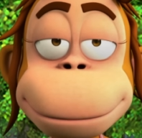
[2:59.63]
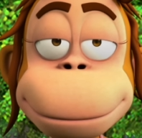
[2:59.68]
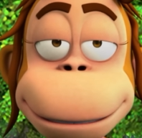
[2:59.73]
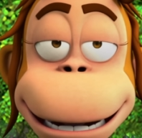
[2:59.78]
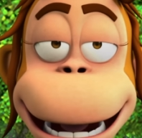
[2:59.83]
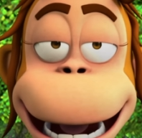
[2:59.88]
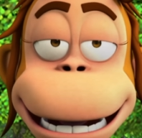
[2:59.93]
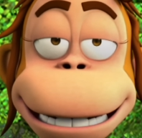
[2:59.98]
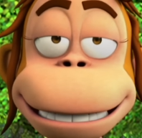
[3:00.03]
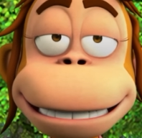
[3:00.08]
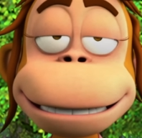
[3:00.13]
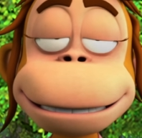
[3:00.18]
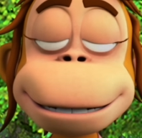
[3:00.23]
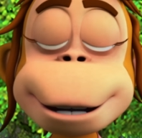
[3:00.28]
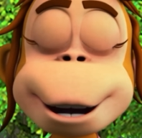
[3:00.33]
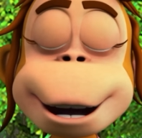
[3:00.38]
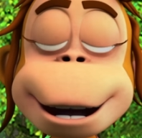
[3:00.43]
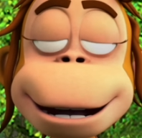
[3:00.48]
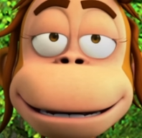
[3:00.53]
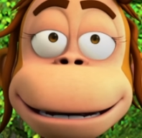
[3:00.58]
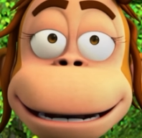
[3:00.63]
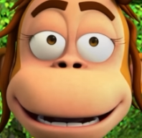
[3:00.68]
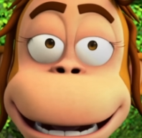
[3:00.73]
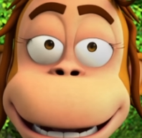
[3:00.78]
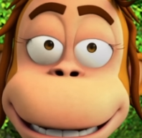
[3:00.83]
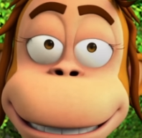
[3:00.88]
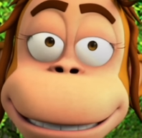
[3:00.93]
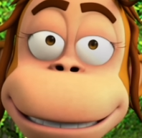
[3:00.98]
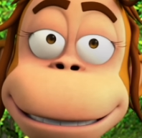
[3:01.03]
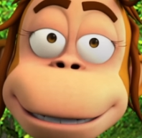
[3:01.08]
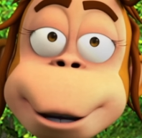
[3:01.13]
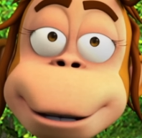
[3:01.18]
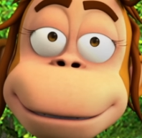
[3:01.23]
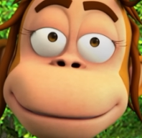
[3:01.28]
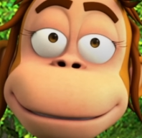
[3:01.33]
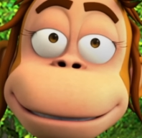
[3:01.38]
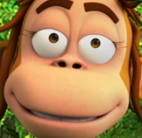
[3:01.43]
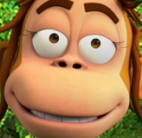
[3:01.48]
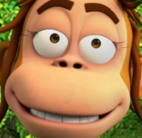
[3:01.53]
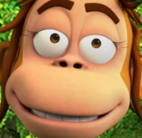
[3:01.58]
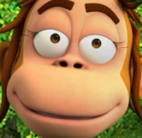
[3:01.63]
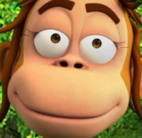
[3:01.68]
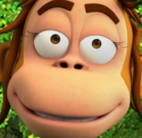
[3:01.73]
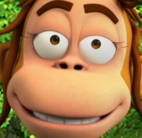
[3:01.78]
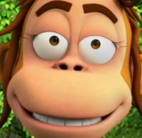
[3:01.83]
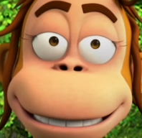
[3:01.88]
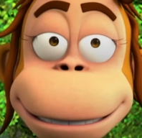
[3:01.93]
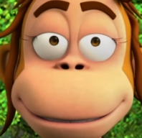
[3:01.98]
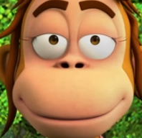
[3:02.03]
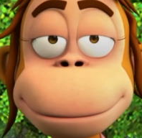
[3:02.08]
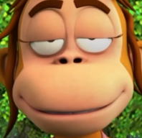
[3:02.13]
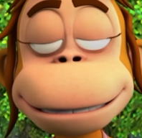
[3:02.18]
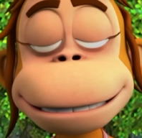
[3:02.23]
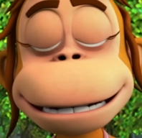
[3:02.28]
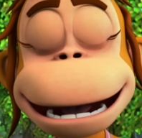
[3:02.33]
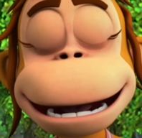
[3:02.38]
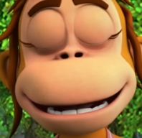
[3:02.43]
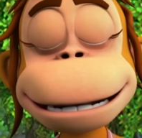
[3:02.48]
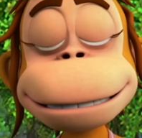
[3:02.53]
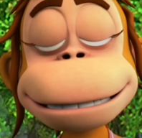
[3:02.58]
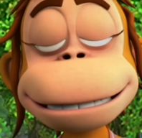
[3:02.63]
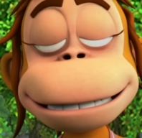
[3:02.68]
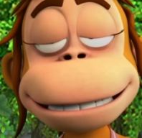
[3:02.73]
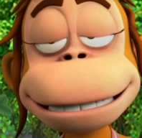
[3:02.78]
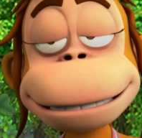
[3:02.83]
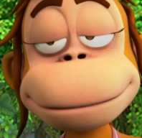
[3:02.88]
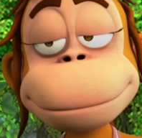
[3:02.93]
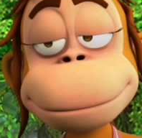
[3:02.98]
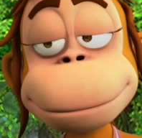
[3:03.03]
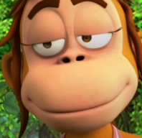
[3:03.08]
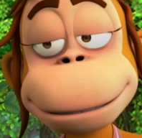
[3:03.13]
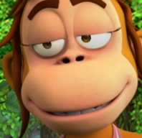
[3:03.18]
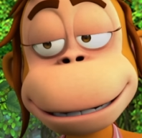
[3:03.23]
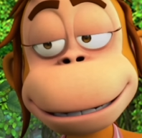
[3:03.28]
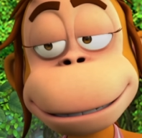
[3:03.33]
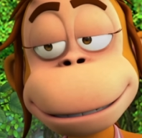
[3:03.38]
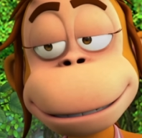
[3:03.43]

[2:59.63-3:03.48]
I see all kinds of silly things in my dream.